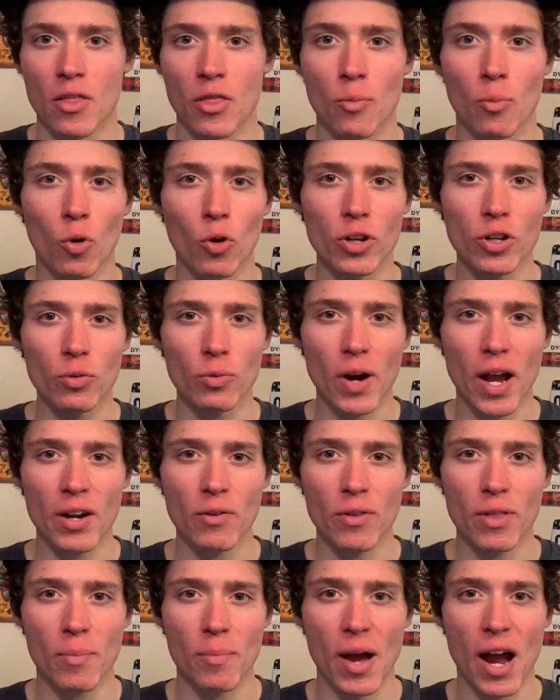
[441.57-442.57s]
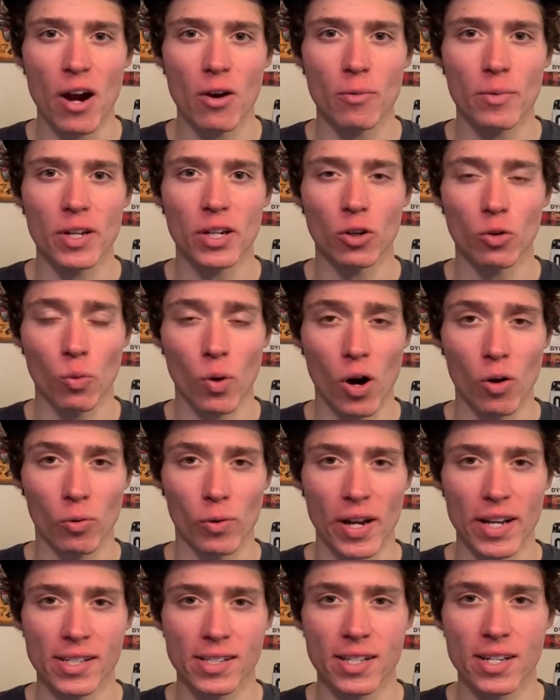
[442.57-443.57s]
The more you ride with a power meter while
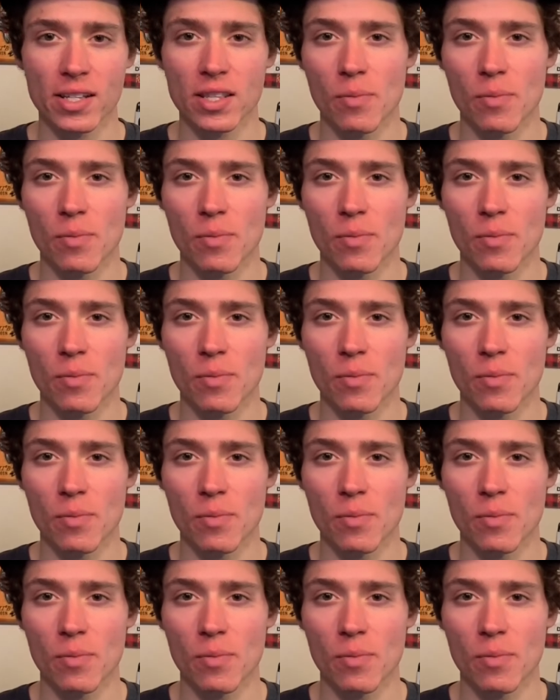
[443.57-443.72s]
racing,